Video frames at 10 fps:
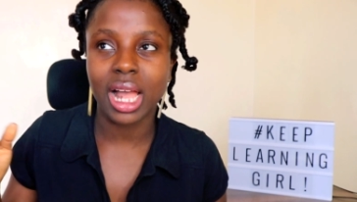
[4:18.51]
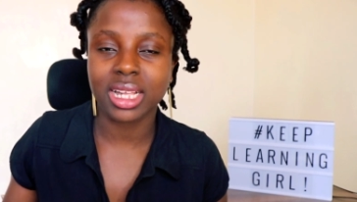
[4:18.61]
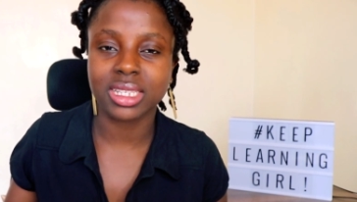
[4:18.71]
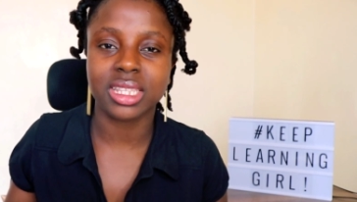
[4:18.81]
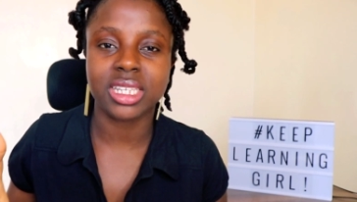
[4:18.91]

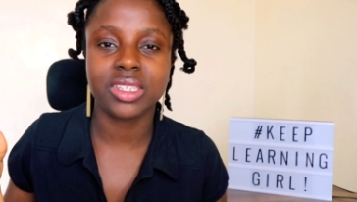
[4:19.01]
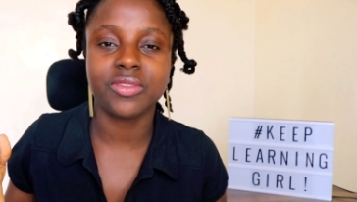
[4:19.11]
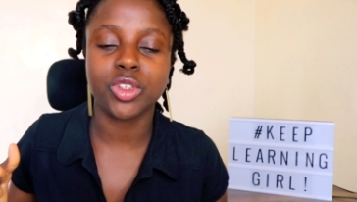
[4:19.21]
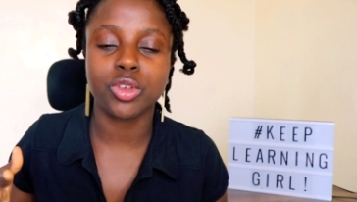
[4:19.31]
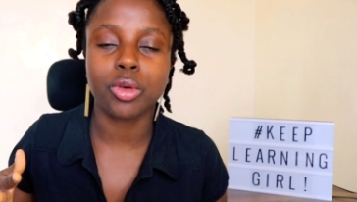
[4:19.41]
as this
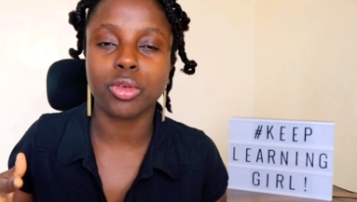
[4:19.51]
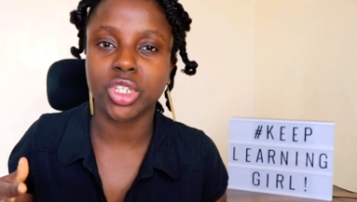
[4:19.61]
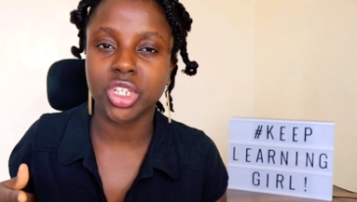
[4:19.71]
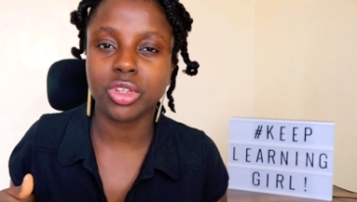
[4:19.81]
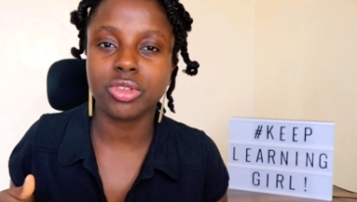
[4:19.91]
video
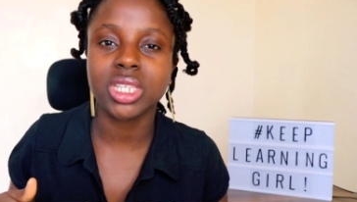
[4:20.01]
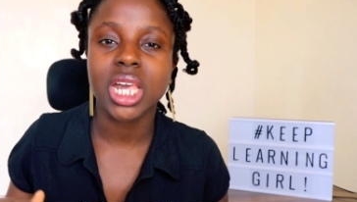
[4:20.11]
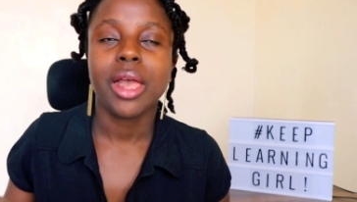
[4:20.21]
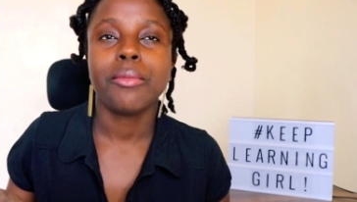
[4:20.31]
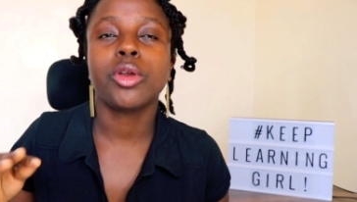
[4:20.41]
continues
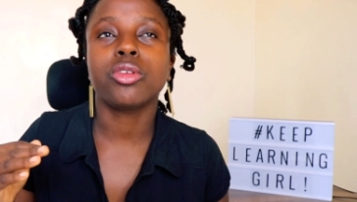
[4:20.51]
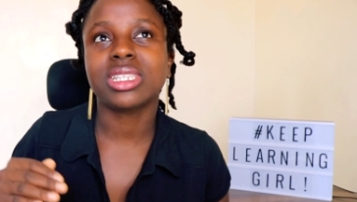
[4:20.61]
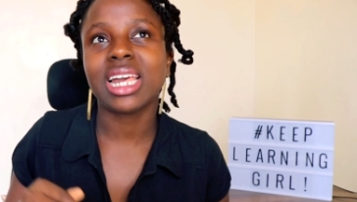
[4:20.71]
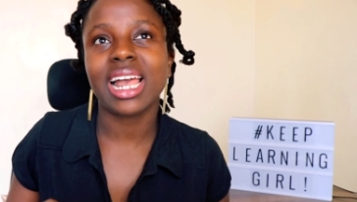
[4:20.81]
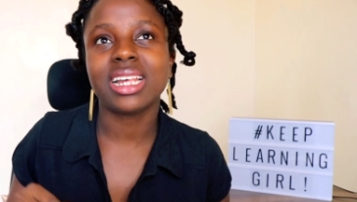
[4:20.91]

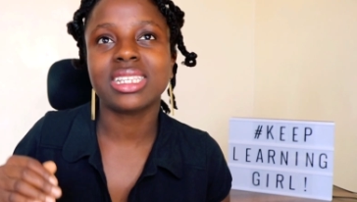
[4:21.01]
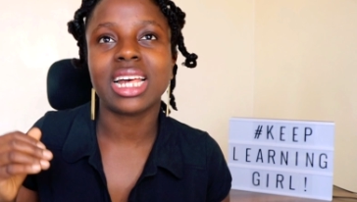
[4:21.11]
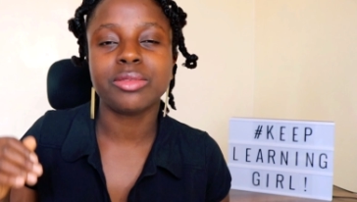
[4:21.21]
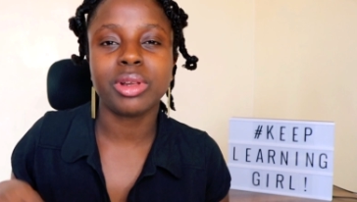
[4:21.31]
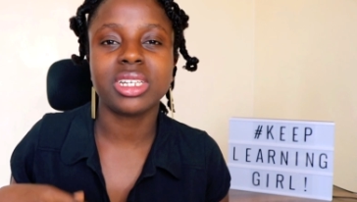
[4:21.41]
because guys
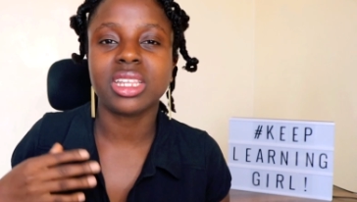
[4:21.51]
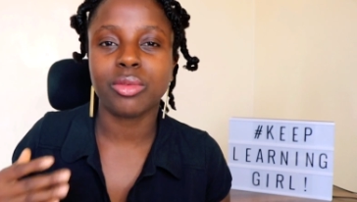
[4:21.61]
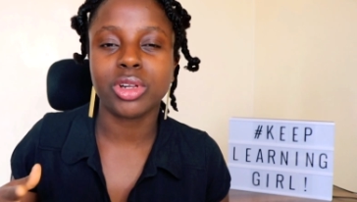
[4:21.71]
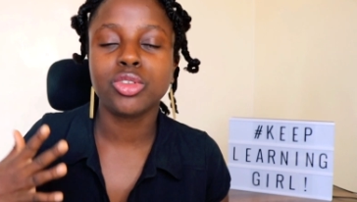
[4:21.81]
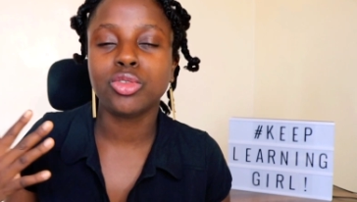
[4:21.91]
as much as I
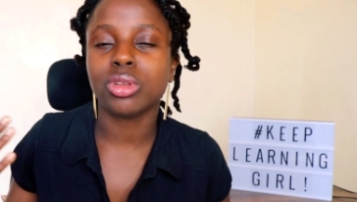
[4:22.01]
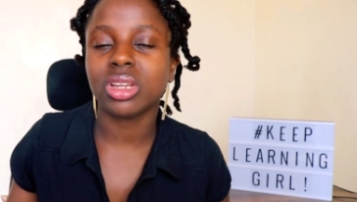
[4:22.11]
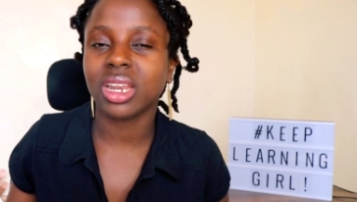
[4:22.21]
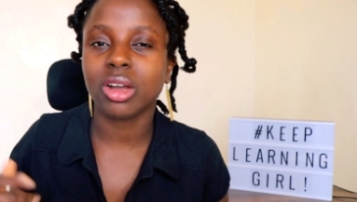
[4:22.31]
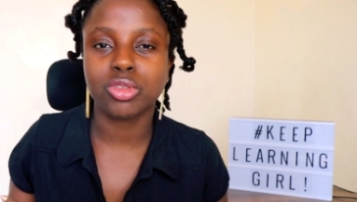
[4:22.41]
want you to
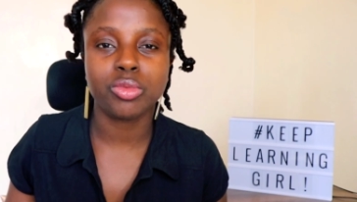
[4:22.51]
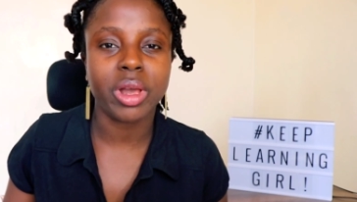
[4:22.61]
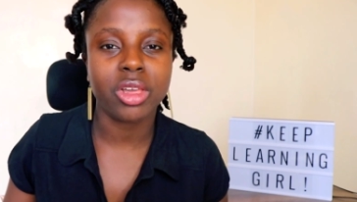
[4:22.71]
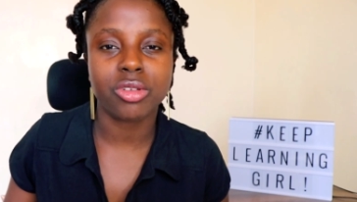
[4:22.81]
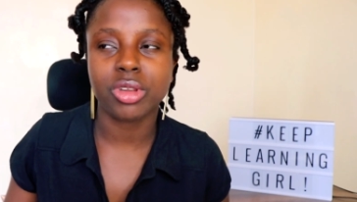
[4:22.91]
learn how to
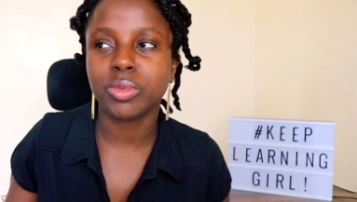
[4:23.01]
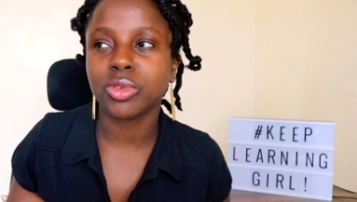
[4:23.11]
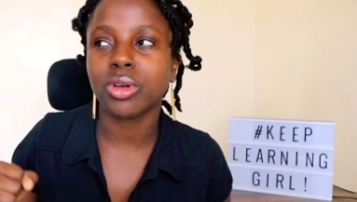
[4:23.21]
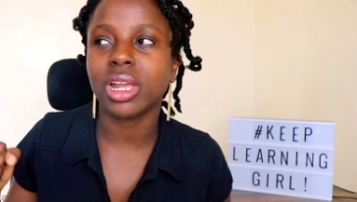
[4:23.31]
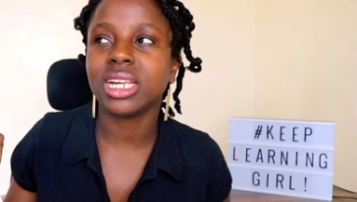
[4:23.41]
buy your
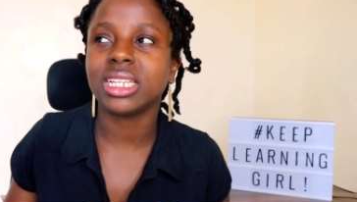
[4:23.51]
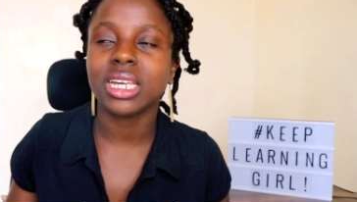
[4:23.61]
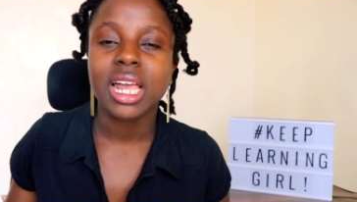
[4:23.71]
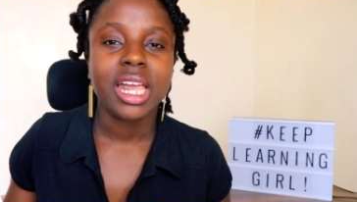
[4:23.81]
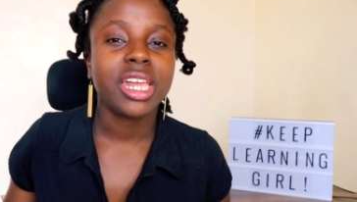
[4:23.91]
crypto and
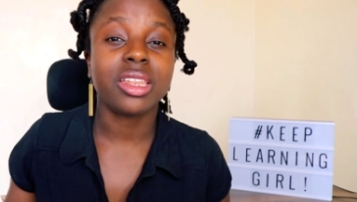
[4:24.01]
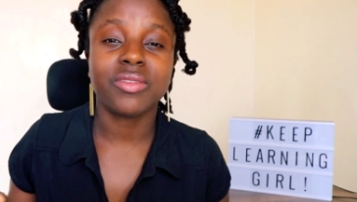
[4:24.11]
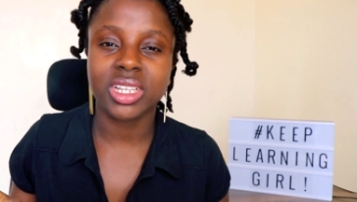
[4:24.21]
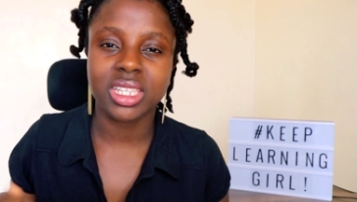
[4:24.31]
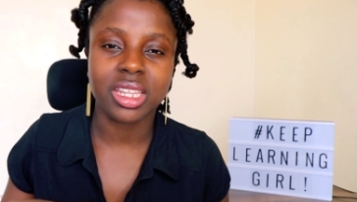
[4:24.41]

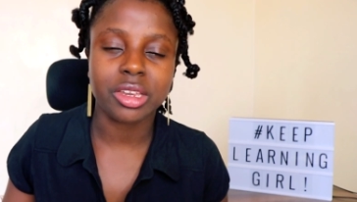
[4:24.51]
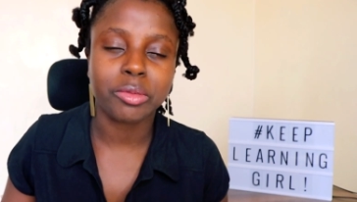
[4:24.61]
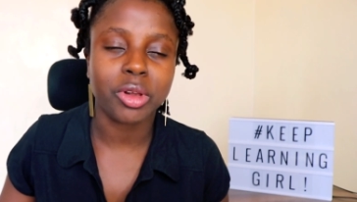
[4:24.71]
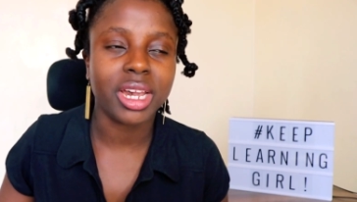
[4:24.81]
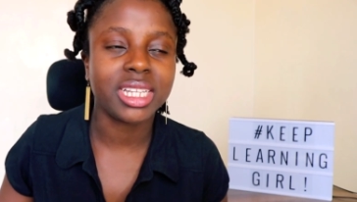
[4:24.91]
invest in the
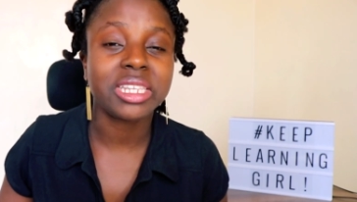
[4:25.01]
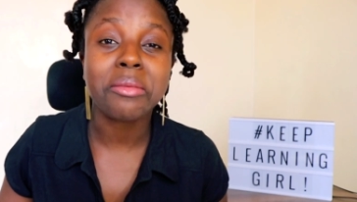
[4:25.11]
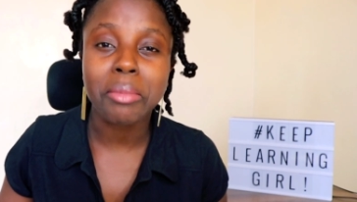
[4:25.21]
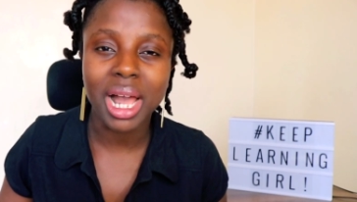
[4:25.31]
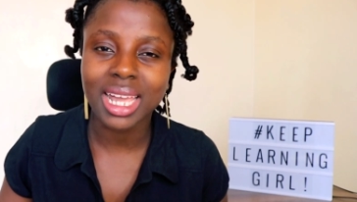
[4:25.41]

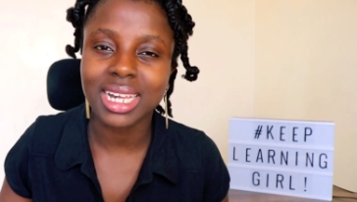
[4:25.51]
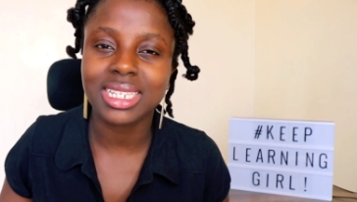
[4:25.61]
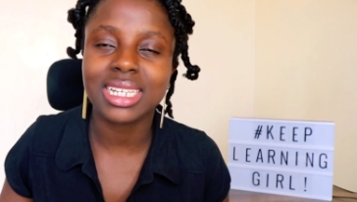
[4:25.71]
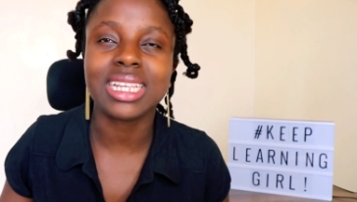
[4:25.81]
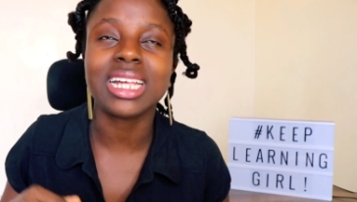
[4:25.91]
cryptocurrency
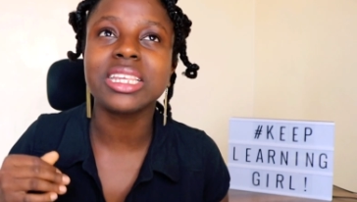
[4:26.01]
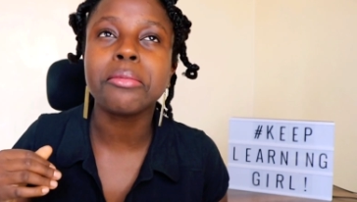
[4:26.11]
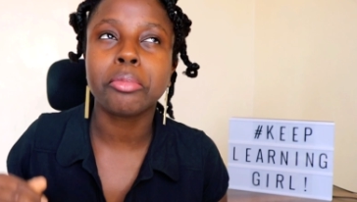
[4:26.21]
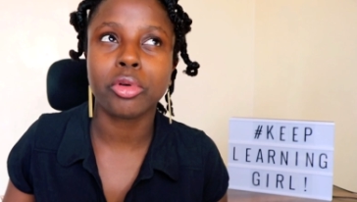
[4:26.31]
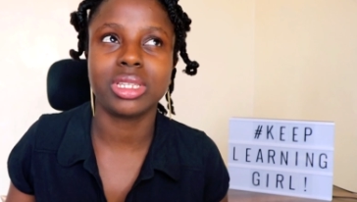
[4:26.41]
market it's as
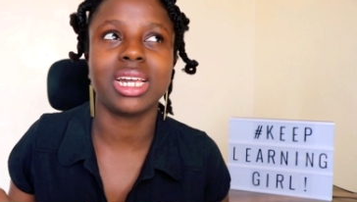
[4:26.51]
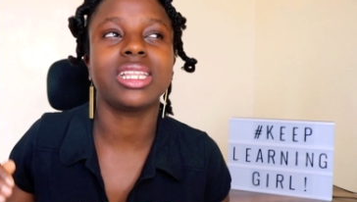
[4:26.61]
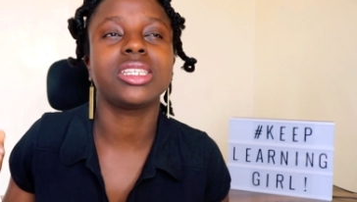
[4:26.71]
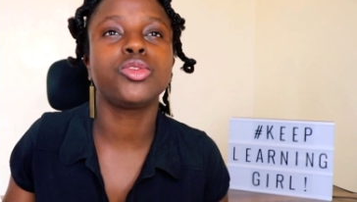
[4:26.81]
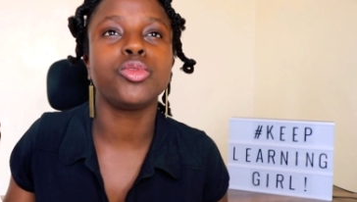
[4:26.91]

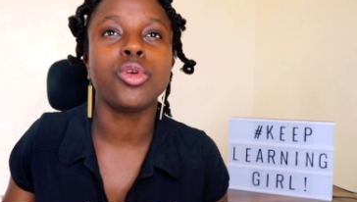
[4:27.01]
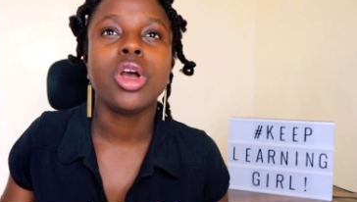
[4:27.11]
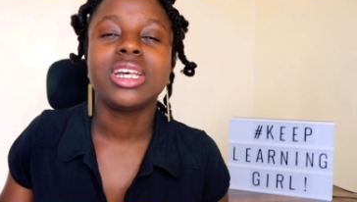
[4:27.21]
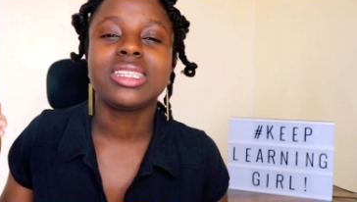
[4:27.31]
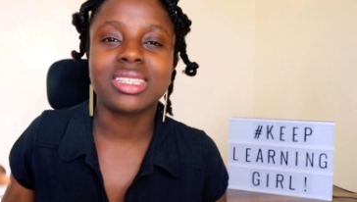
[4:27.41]
important to
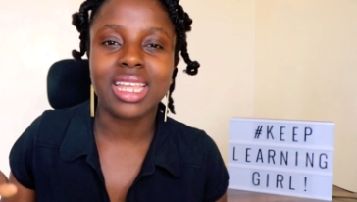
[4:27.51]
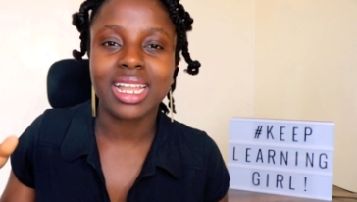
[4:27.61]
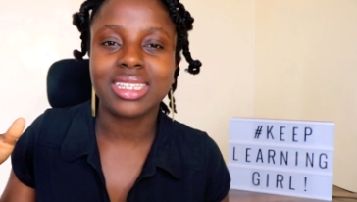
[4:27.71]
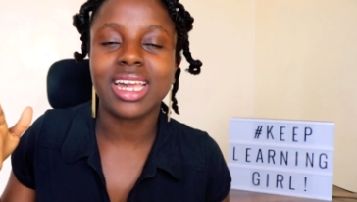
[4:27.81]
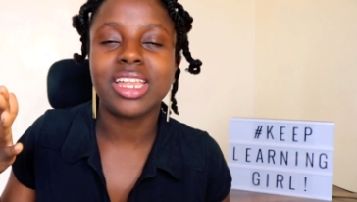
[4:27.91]

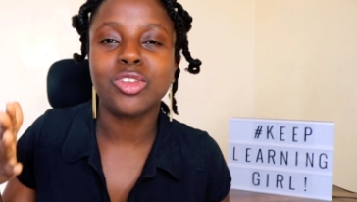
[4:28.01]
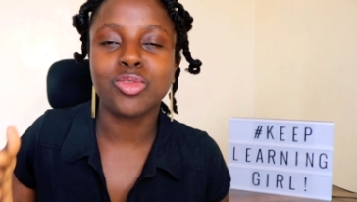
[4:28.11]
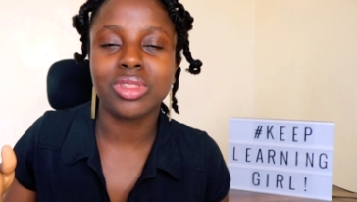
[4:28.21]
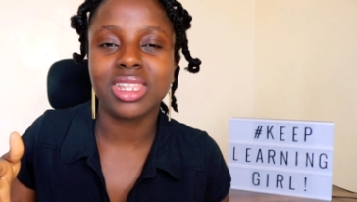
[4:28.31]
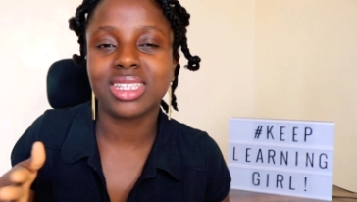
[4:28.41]
start and
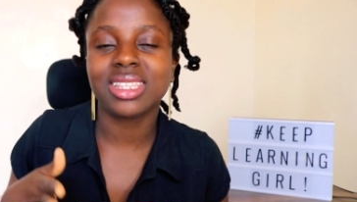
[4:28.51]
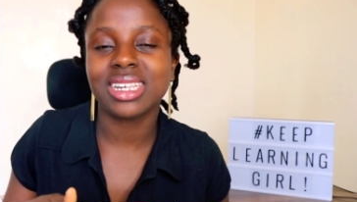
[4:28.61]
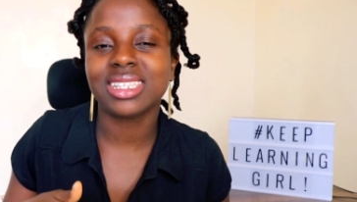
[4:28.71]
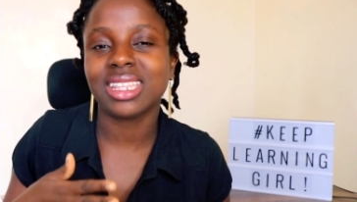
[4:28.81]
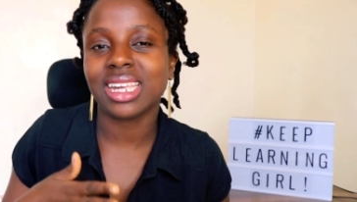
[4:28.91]
do these
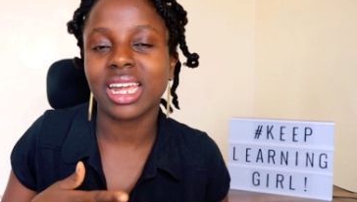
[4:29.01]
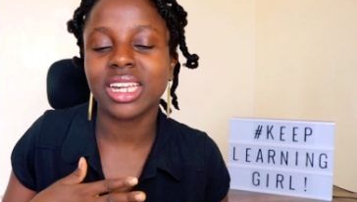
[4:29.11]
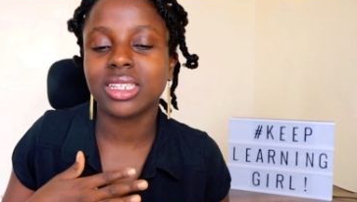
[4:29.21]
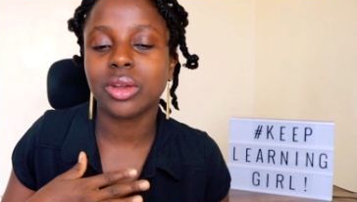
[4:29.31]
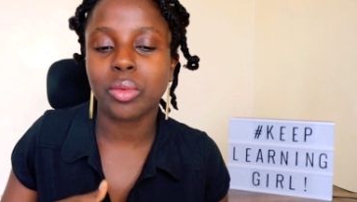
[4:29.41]
things the
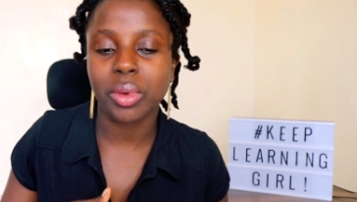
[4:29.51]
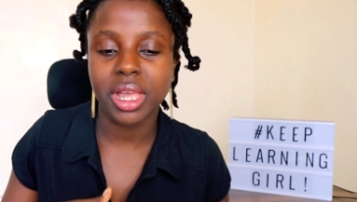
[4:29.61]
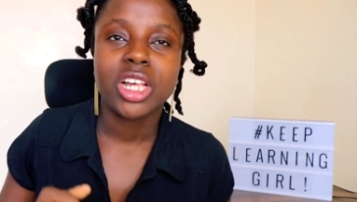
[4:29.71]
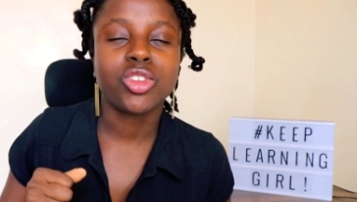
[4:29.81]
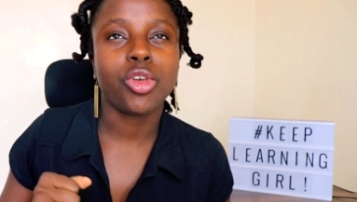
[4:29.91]
right
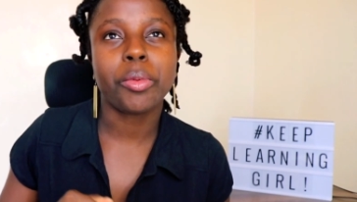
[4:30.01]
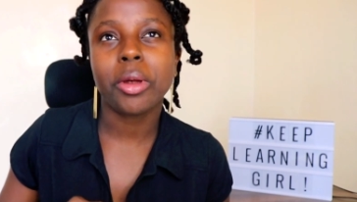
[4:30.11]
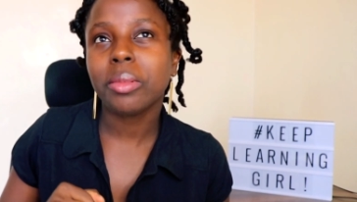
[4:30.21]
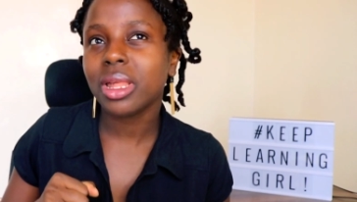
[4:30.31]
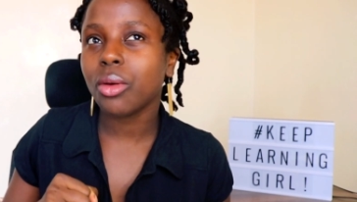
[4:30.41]
way so you're
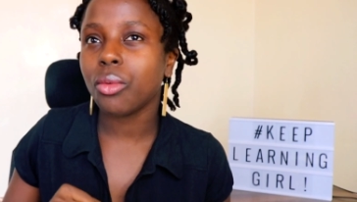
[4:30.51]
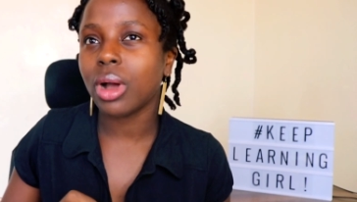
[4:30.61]
probably